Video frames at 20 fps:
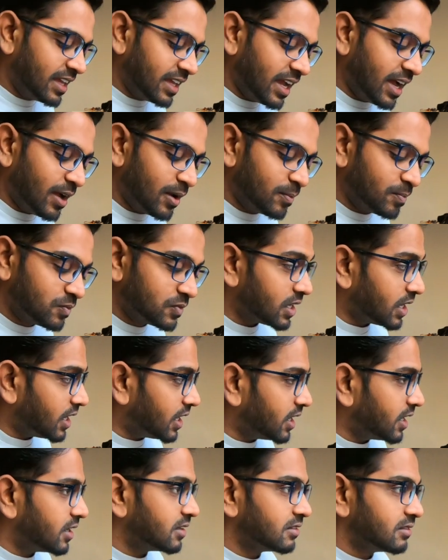Yeah,
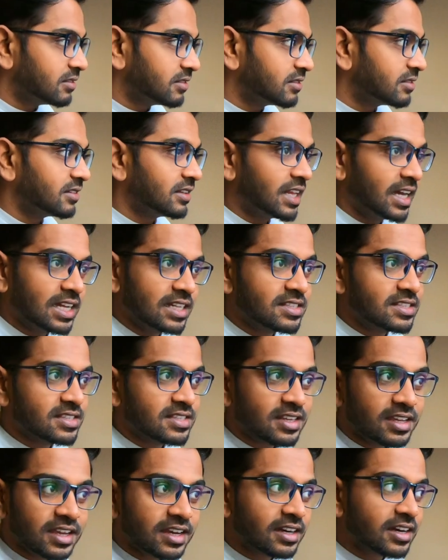and
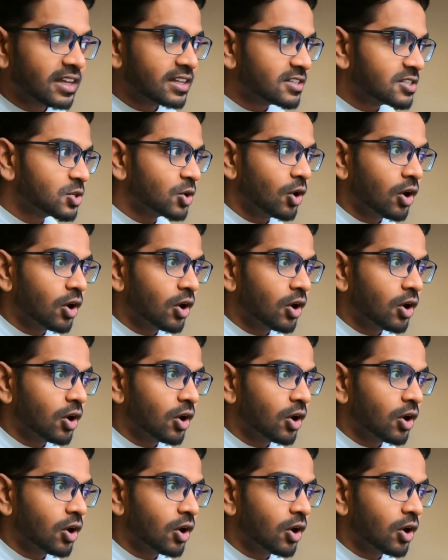that's it and